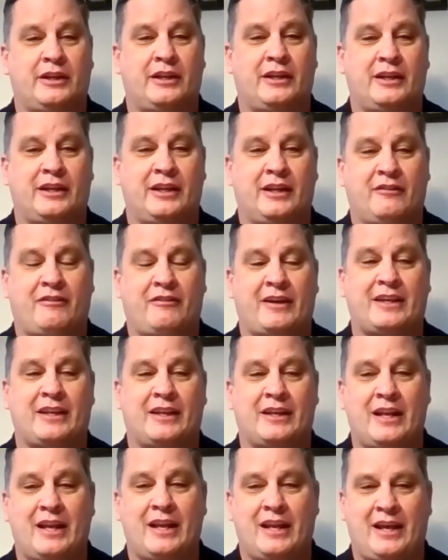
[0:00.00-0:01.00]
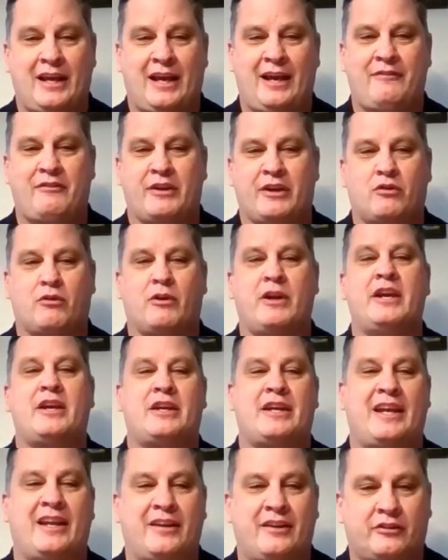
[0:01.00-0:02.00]
if I can have a great
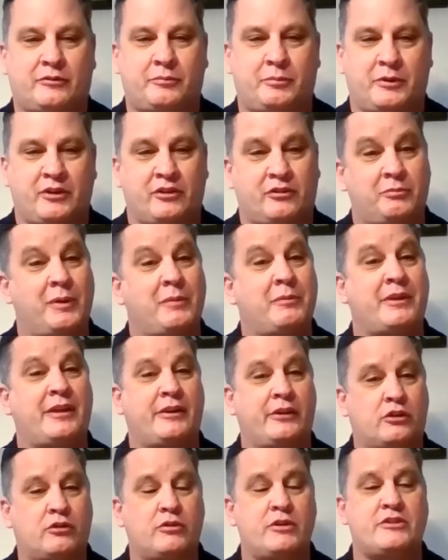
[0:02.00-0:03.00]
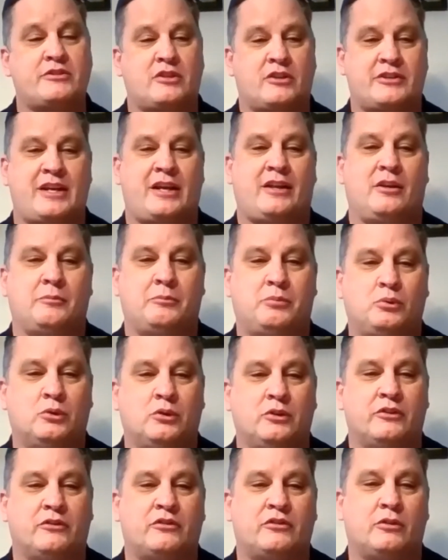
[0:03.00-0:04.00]
candidate experience, maybe that'll increase our talent pool.
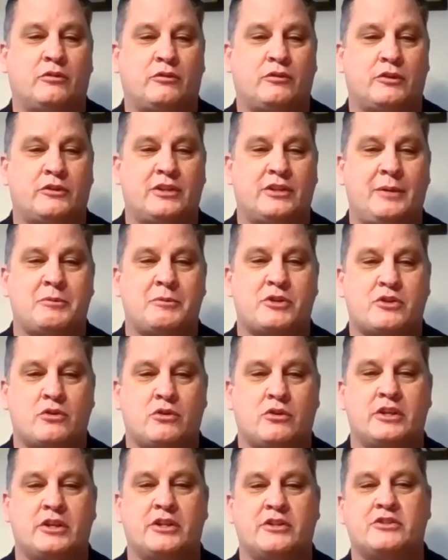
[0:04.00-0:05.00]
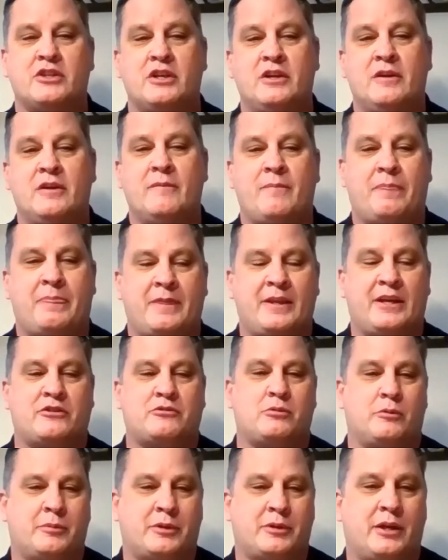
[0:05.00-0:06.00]
And so for a time of shortage, that's
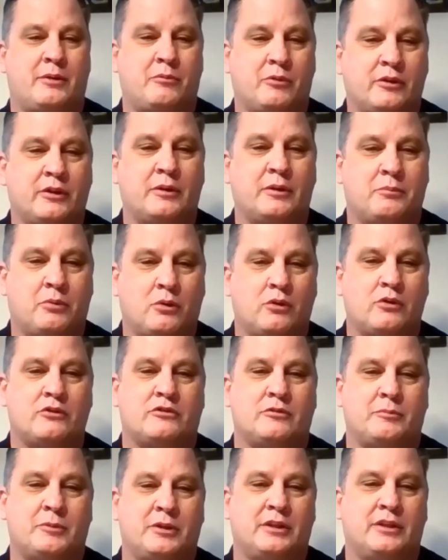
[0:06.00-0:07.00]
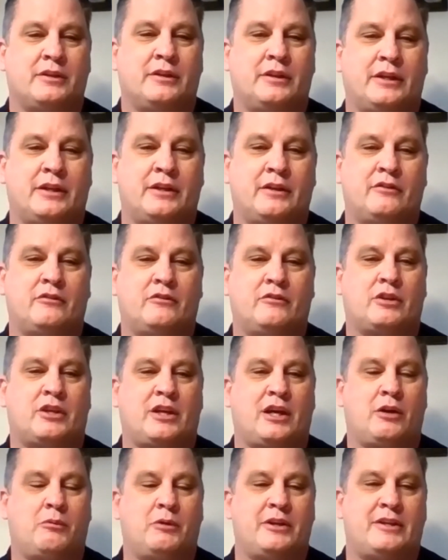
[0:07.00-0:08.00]
where it became really important to me, and
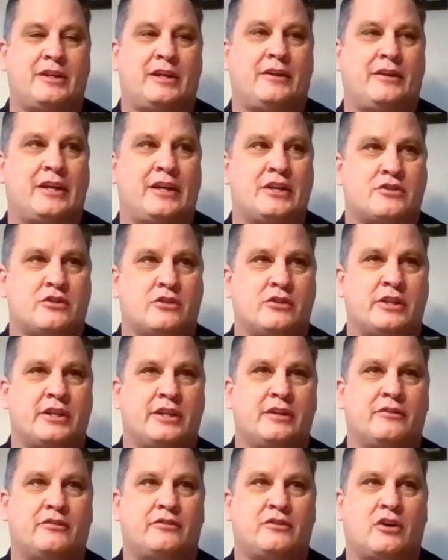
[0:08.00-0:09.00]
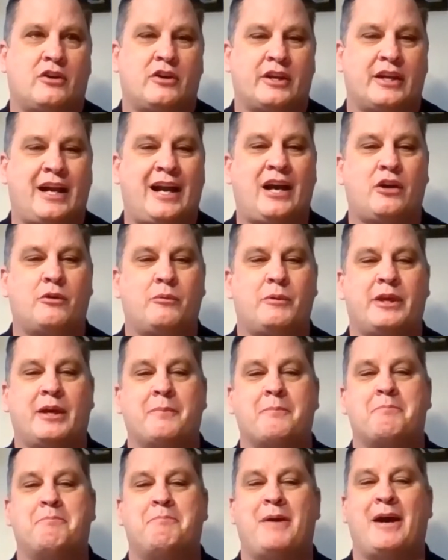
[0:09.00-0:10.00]
kind of went down that journey of starting, how do we get
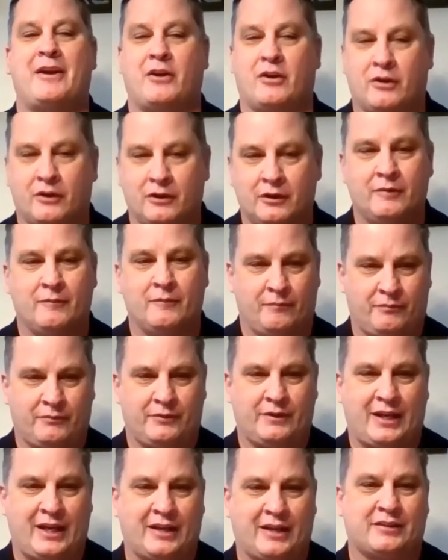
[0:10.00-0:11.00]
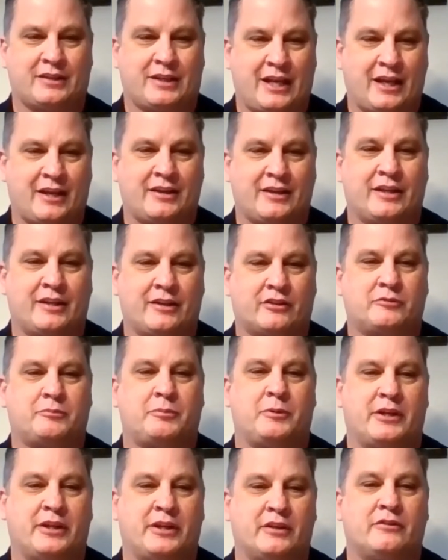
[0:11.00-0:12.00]
better at the candidate
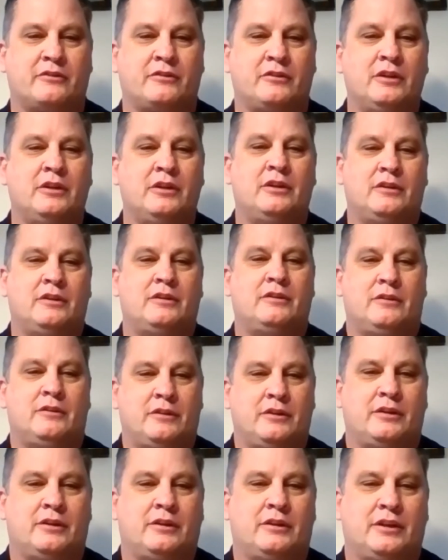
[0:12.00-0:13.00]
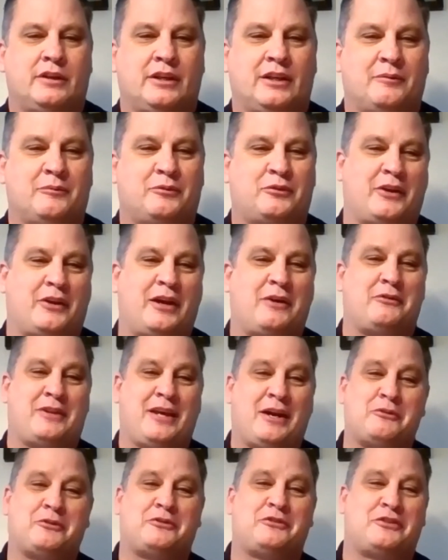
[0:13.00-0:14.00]
experience? So
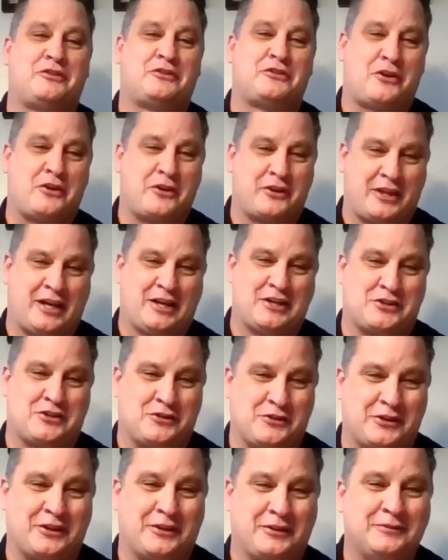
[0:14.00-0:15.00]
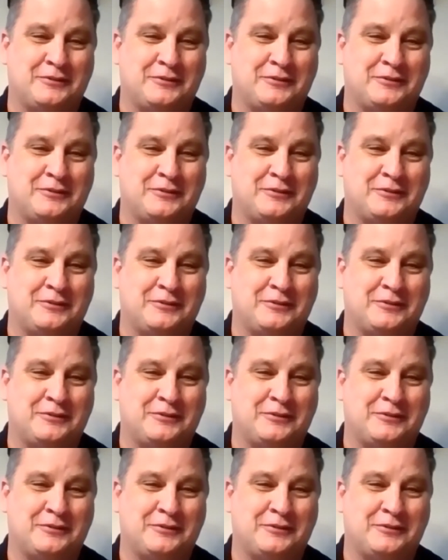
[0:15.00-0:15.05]
that was the start of that journey.